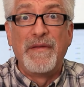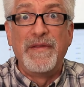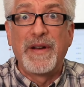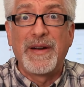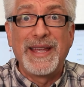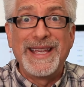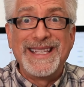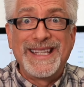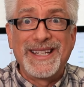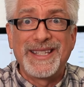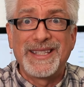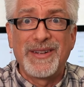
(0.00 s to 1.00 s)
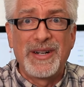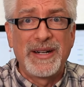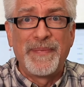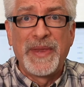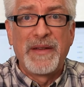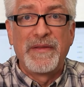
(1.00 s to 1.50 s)
very easy to
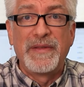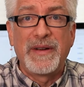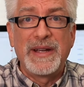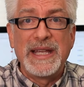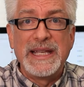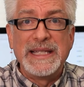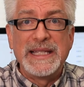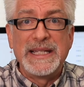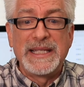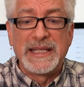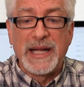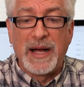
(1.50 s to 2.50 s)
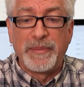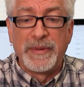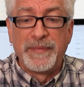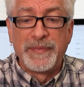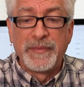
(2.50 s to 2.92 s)
start, very easy to stop.